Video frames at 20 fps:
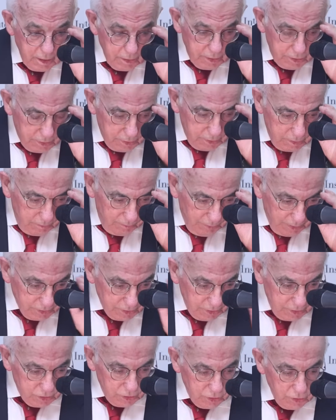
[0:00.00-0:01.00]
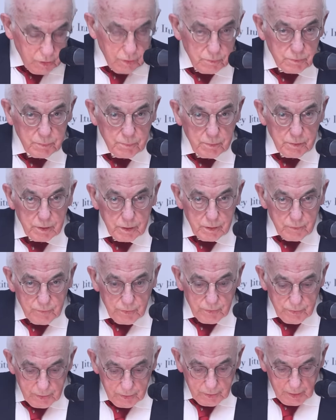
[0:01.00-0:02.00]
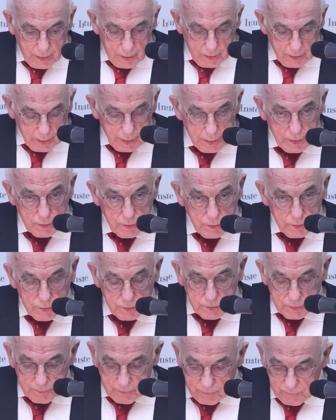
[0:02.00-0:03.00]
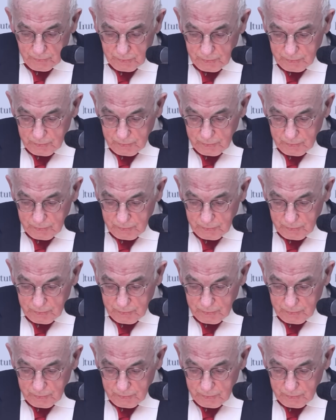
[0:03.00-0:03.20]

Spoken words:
This function, as you know, was put on a very late notice, and we're